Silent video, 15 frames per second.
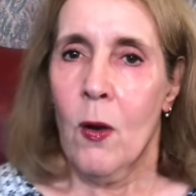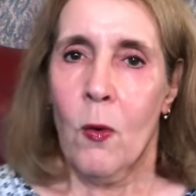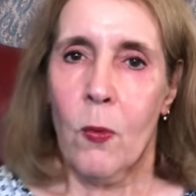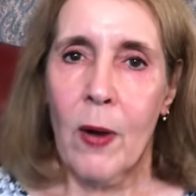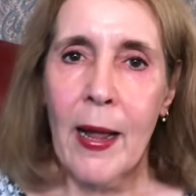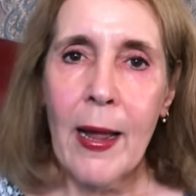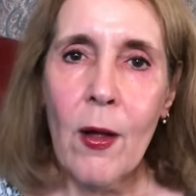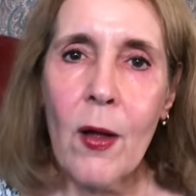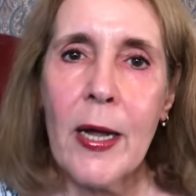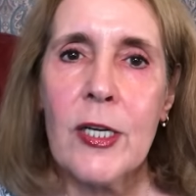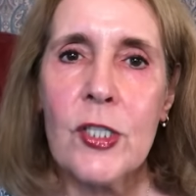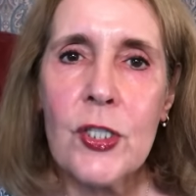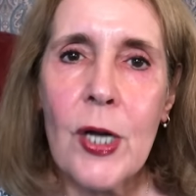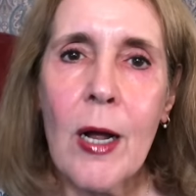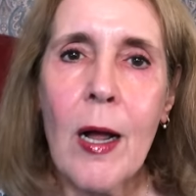Well, how I
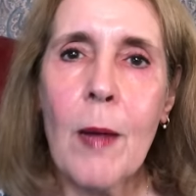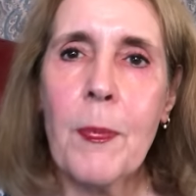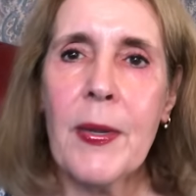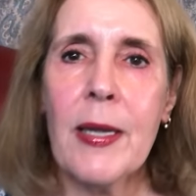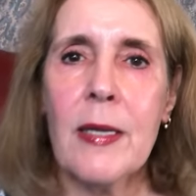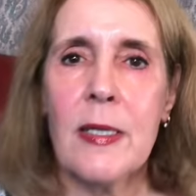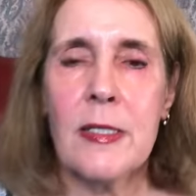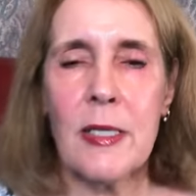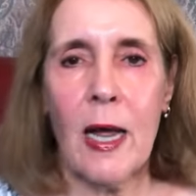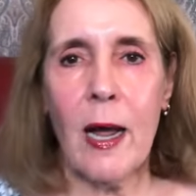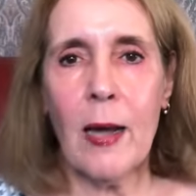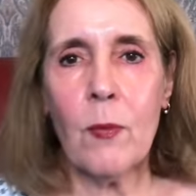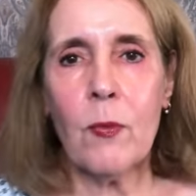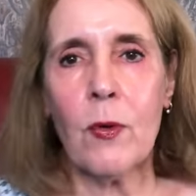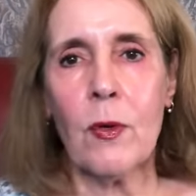shop is
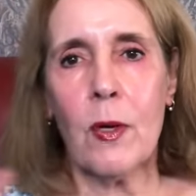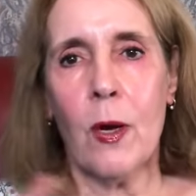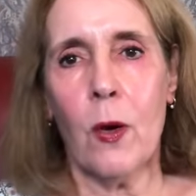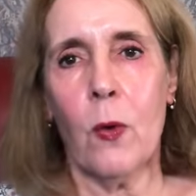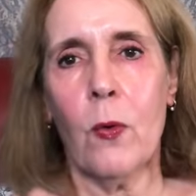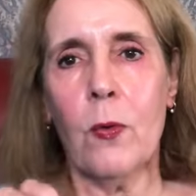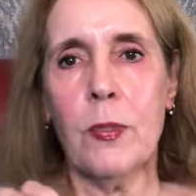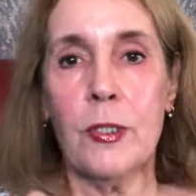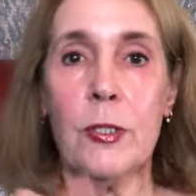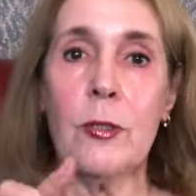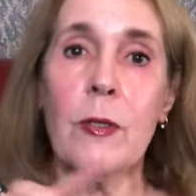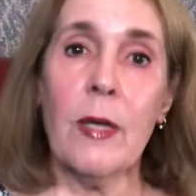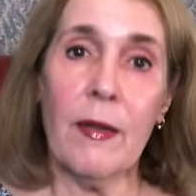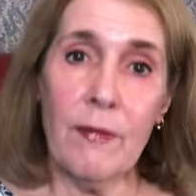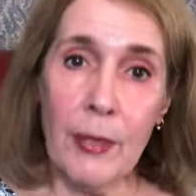I will go to
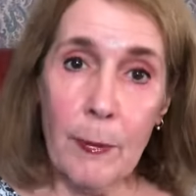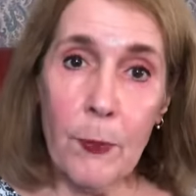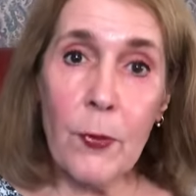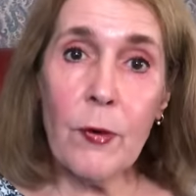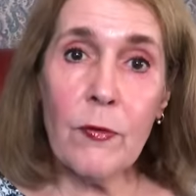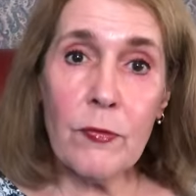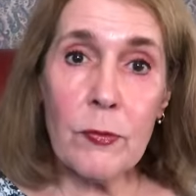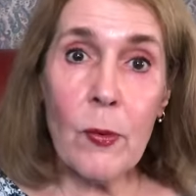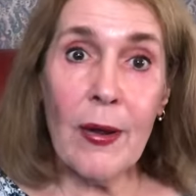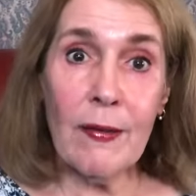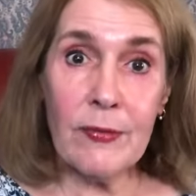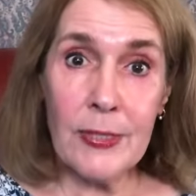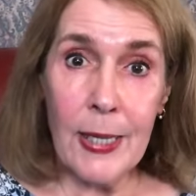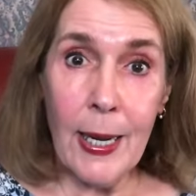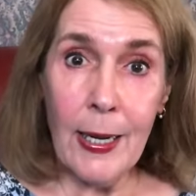Living Proof's
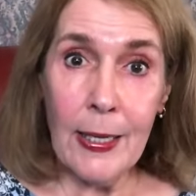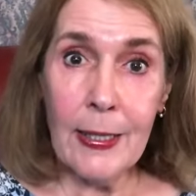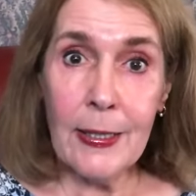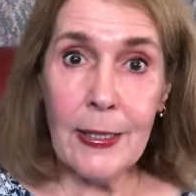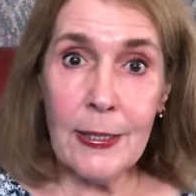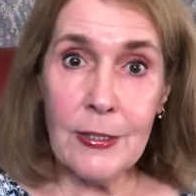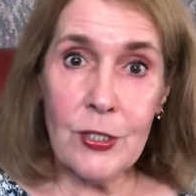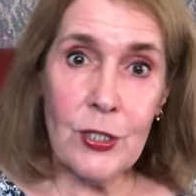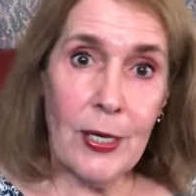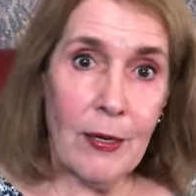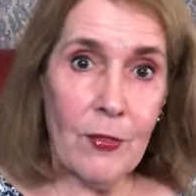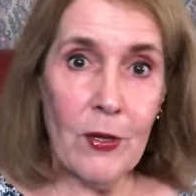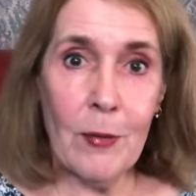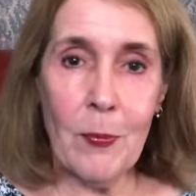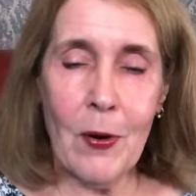website and check
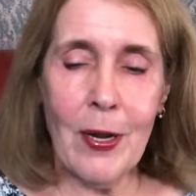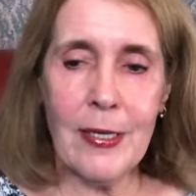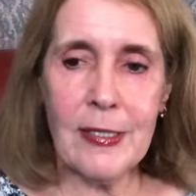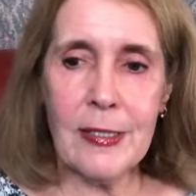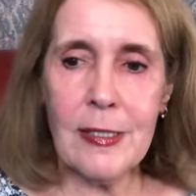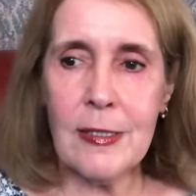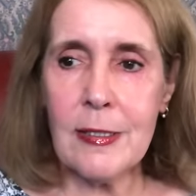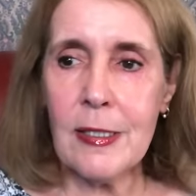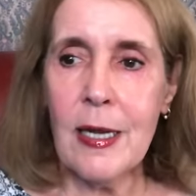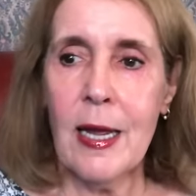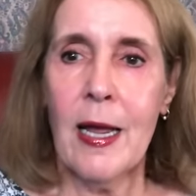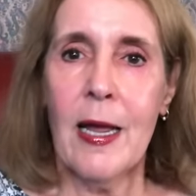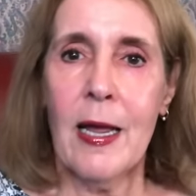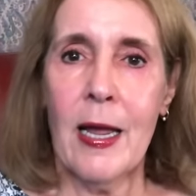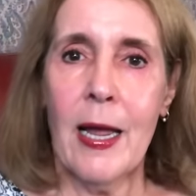their prices,
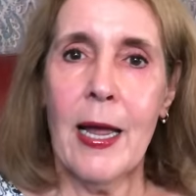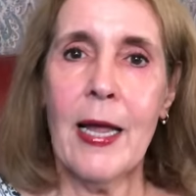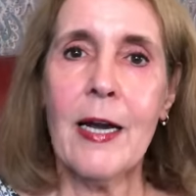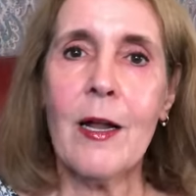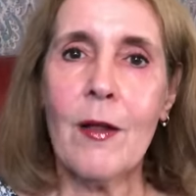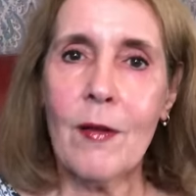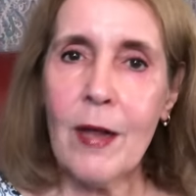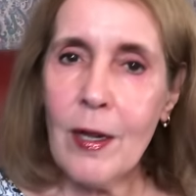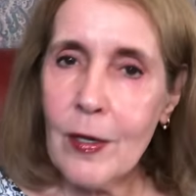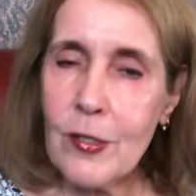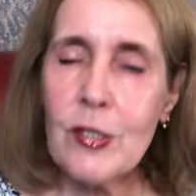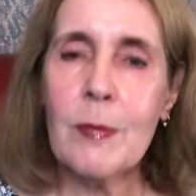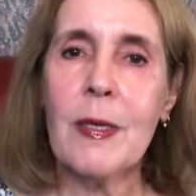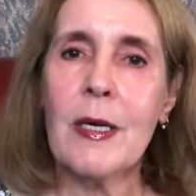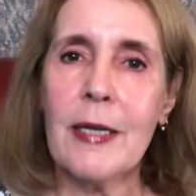and I'll
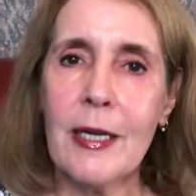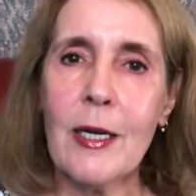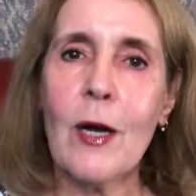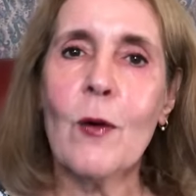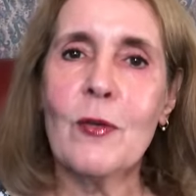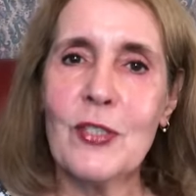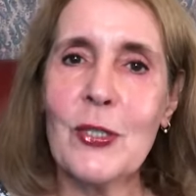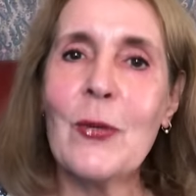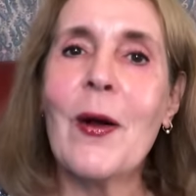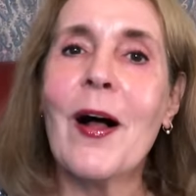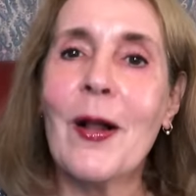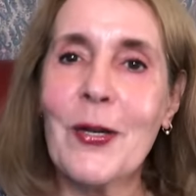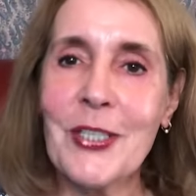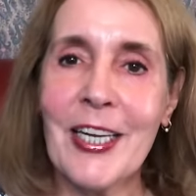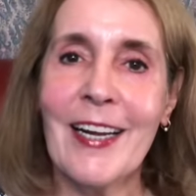ultimately go to
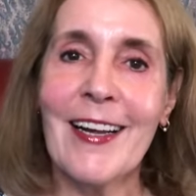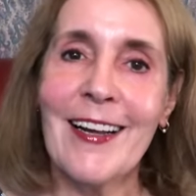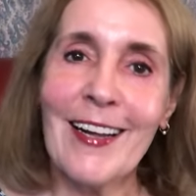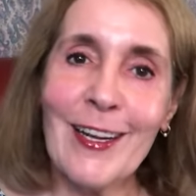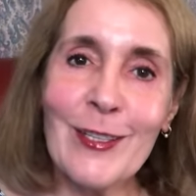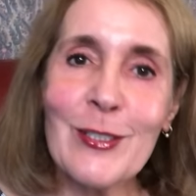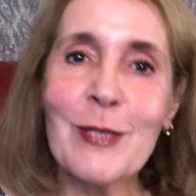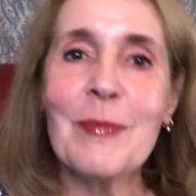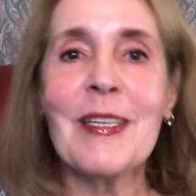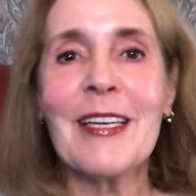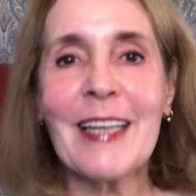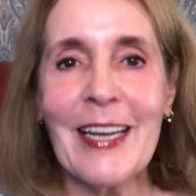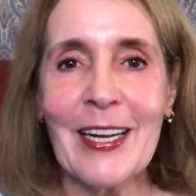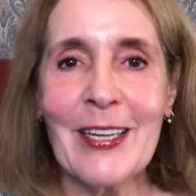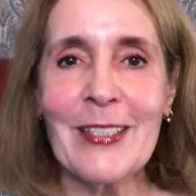Ulta,
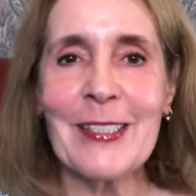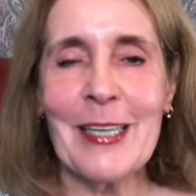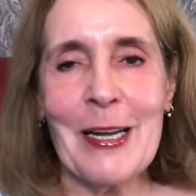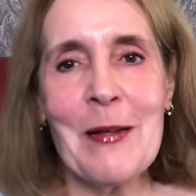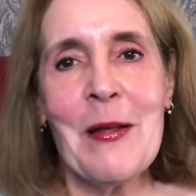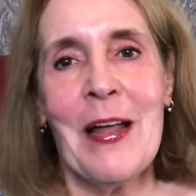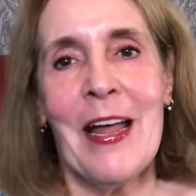ultimately Ulta